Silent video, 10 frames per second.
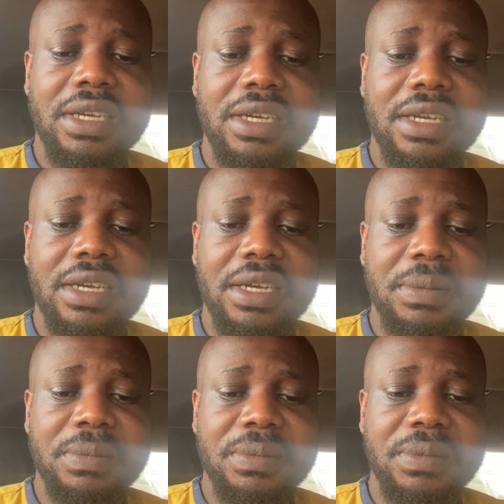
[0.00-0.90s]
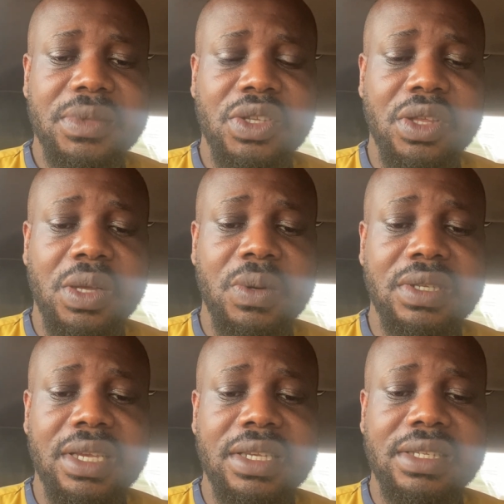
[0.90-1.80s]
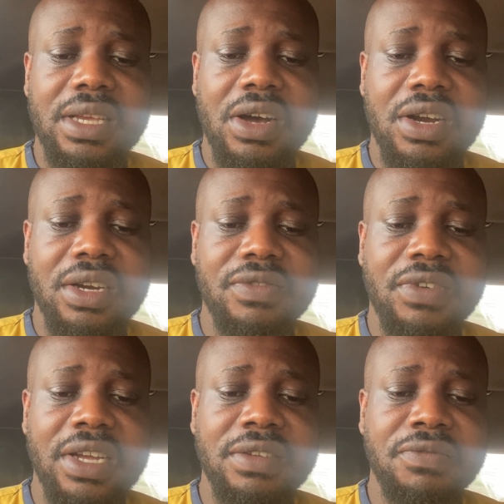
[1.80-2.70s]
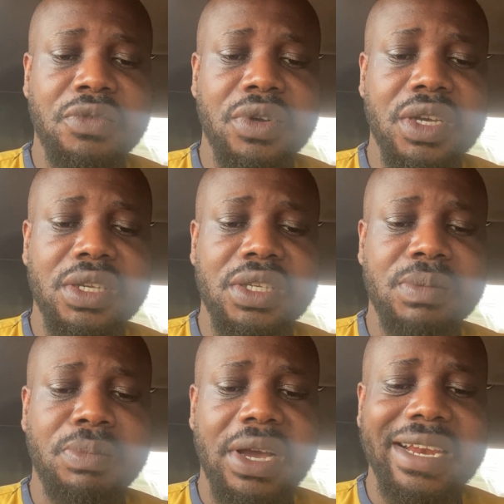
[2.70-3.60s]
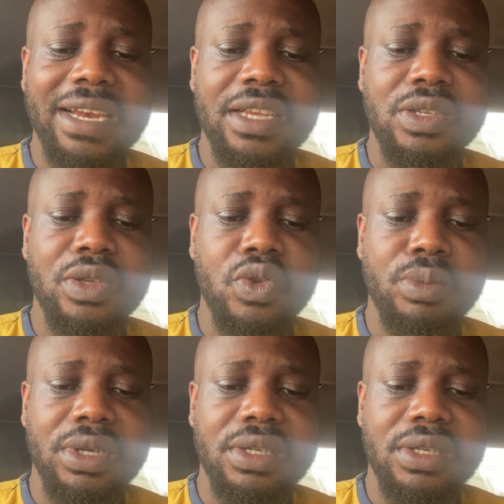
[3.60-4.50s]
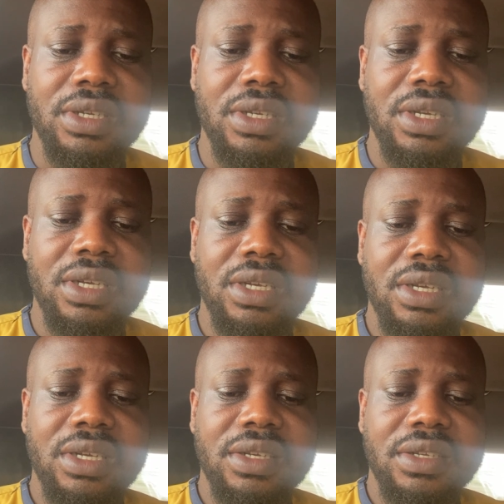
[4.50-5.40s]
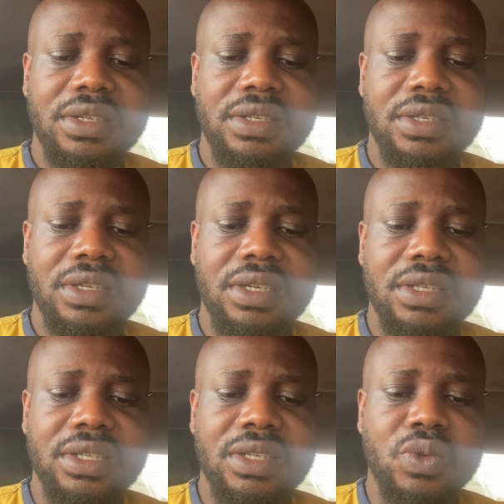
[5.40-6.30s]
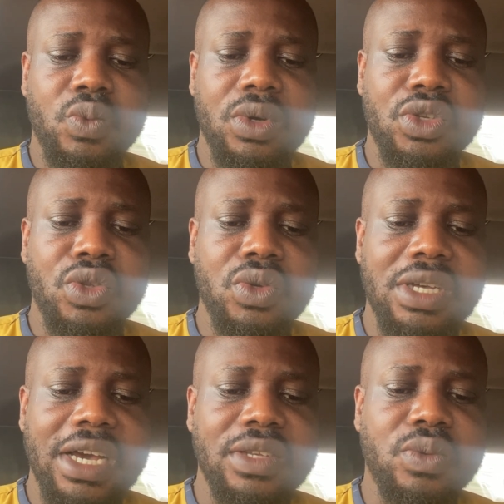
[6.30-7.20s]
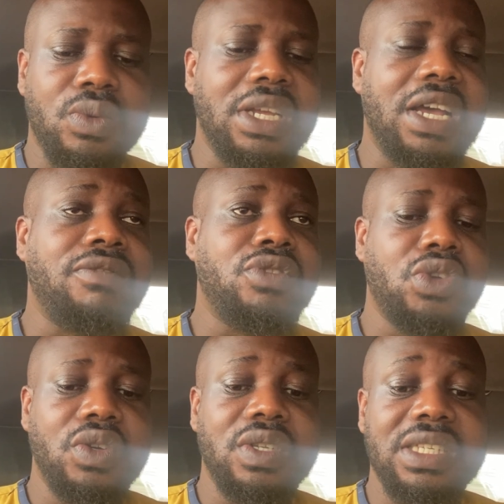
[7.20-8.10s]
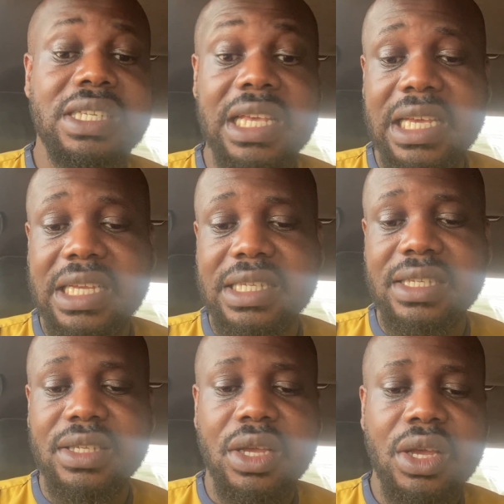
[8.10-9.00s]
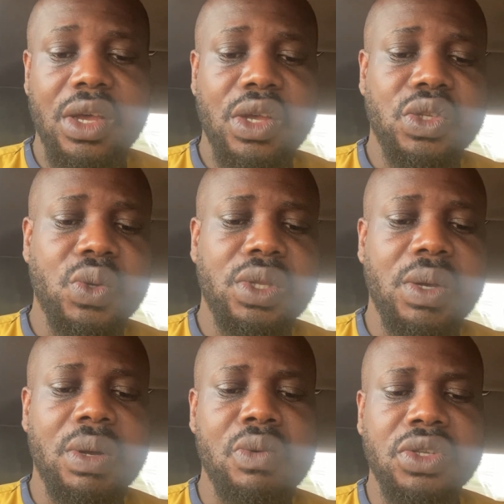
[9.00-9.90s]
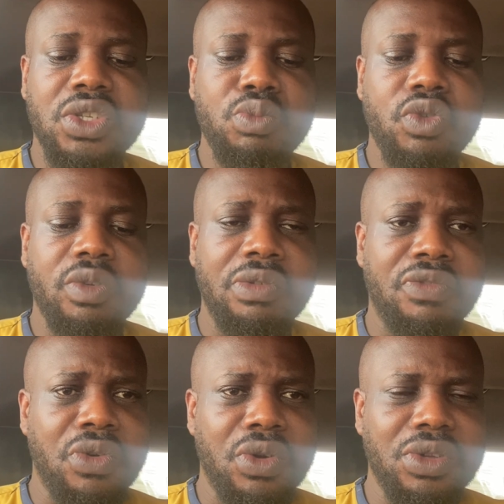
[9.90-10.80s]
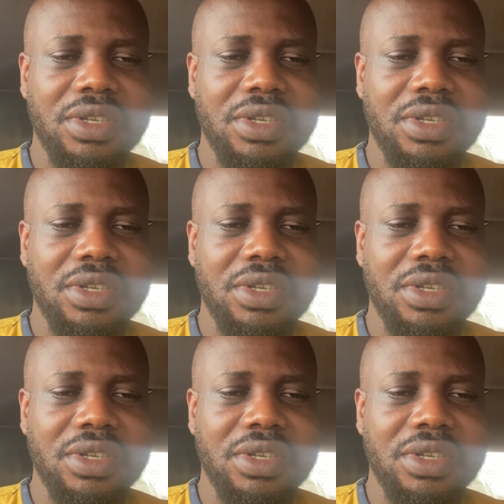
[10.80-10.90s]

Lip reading: The other one says, they are fighting for a spineless human. This is what you guys would have done since. So they were watching movie before.